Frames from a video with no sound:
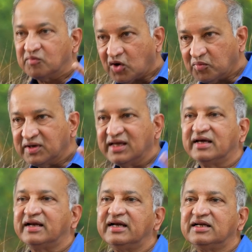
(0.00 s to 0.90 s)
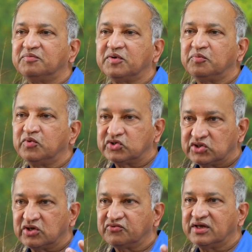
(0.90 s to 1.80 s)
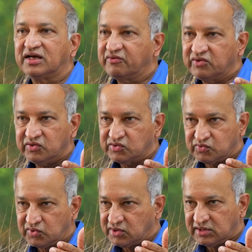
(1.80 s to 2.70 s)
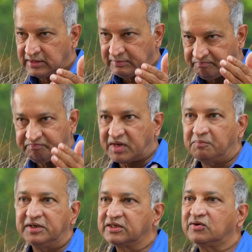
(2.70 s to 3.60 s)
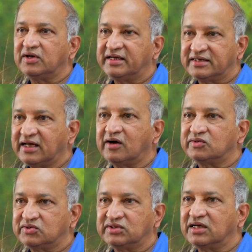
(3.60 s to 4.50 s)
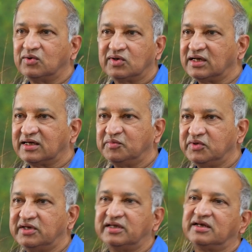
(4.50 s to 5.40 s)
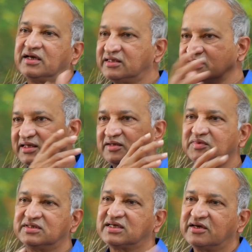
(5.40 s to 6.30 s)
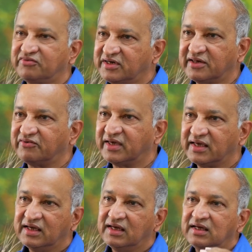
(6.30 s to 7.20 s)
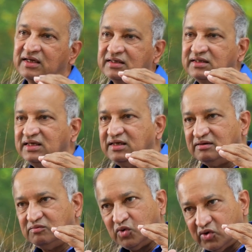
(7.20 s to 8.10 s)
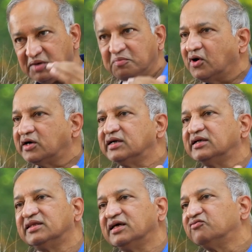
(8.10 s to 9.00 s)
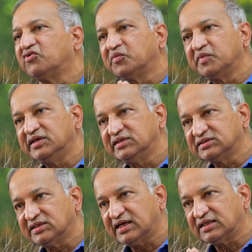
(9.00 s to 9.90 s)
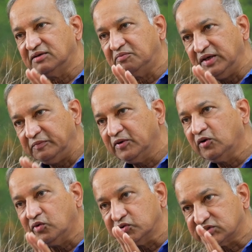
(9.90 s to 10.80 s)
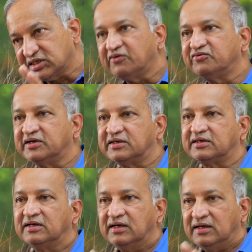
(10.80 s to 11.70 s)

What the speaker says: probably a greater proportion of the revenues would percolate down to the local community rather than be siphoned away. The more important thing for me is that the people who suffer